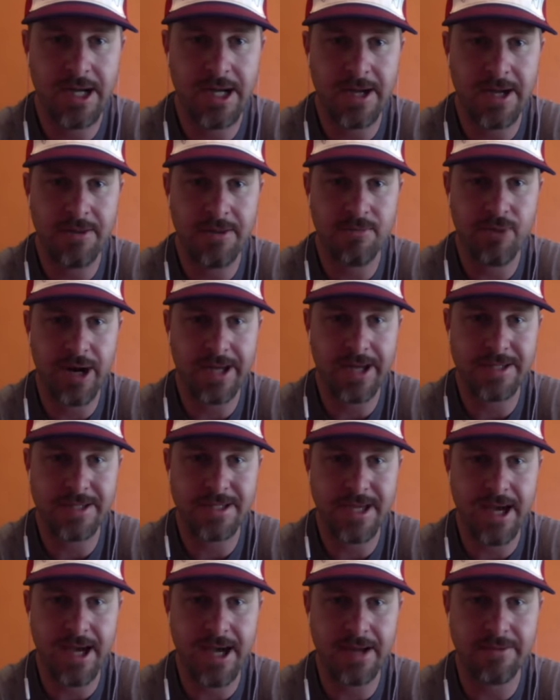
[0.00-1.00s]
Brian
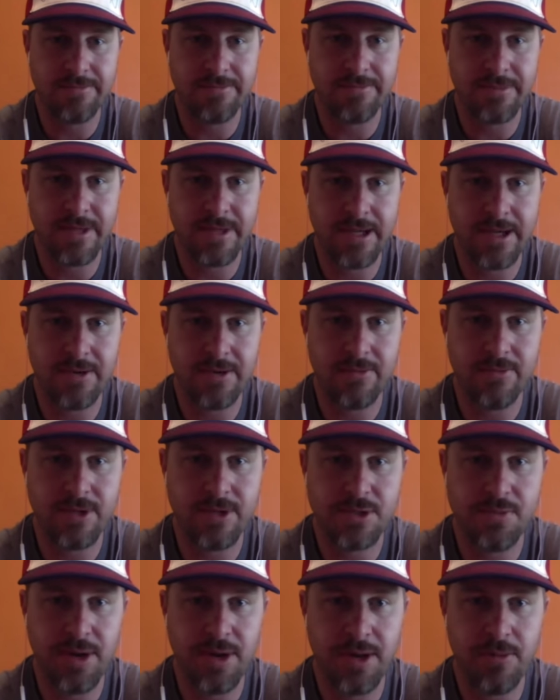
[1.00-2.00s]
Scott, Rich
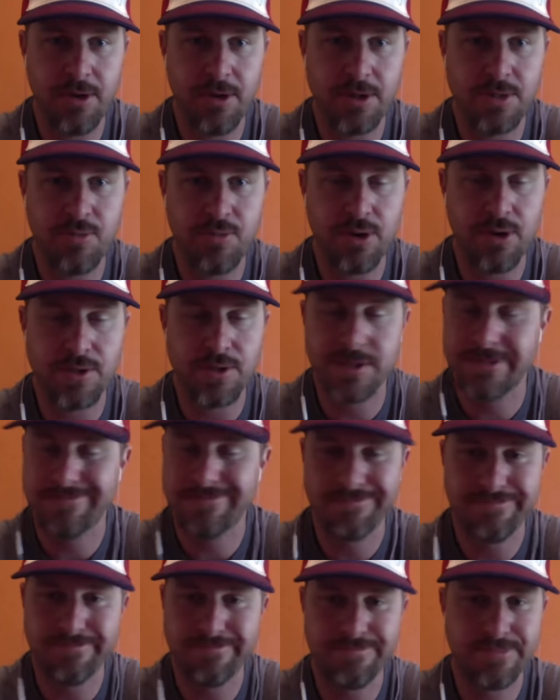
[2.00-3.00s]
Petty Motorsports.
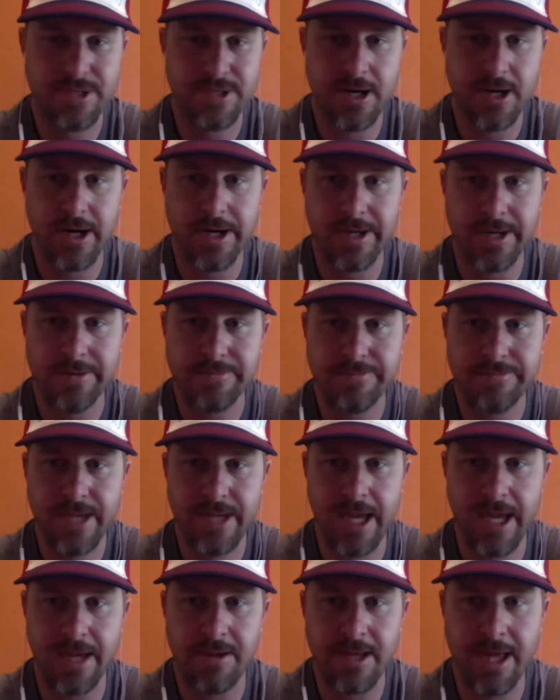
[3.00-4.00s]
Sorry,
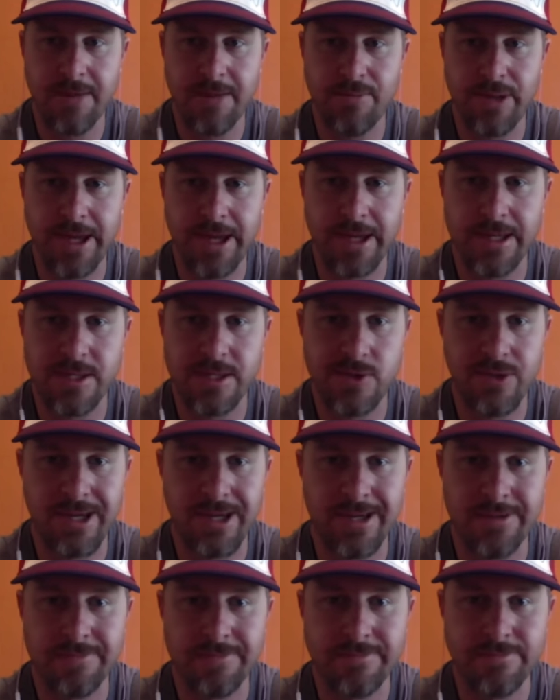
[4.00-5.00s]
can't play you this week.
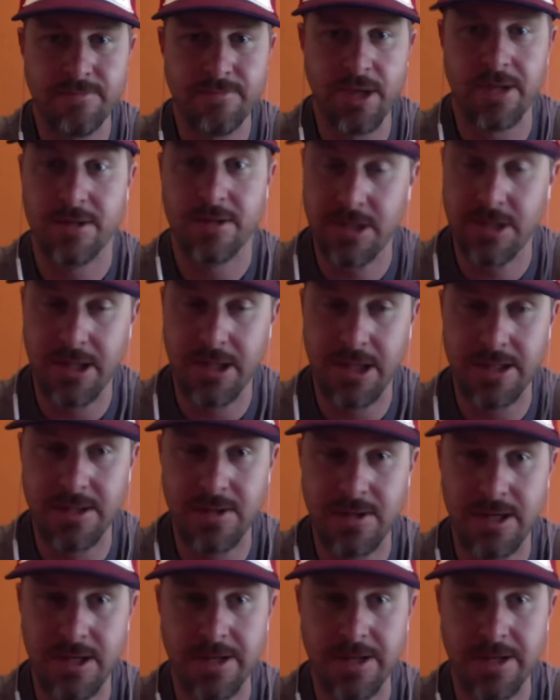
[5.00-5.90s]
But good luck to you.